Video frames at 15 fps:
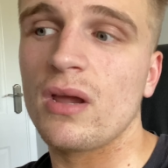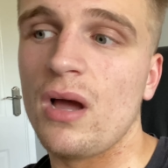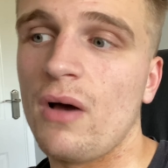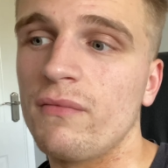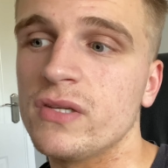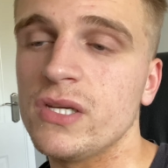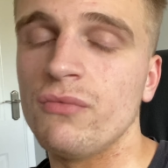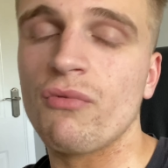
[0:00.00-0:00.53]

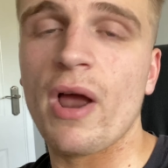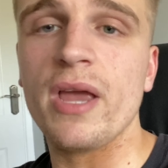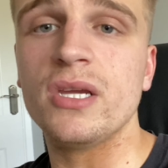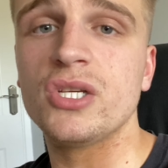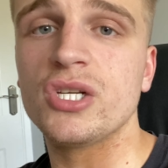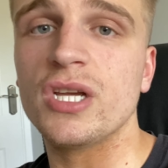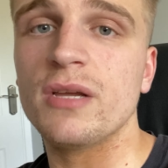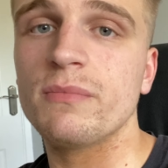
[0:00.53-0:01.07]
obviously race
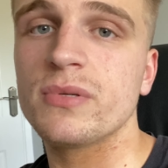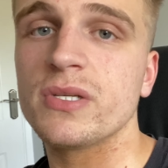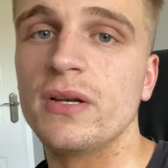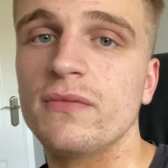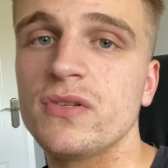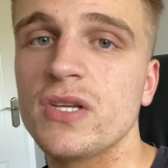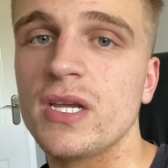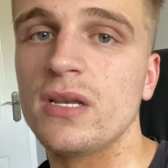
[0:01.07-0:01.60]
chips, and I've
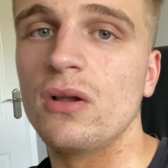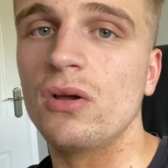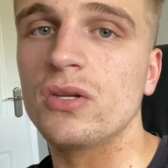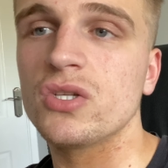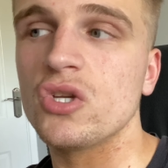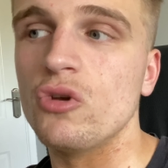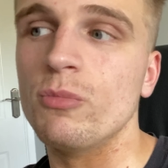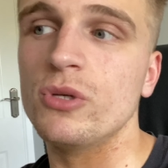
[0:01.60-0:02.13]
seen like
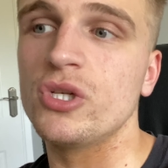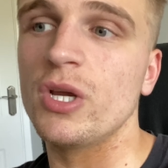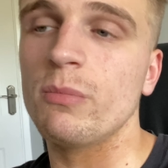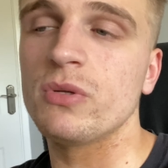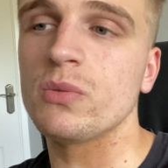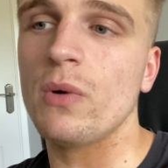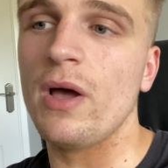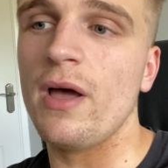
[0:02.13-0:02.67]
super
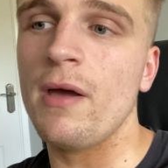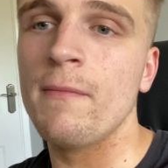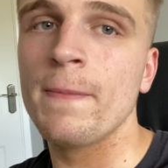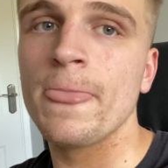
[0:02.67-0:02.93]
chips where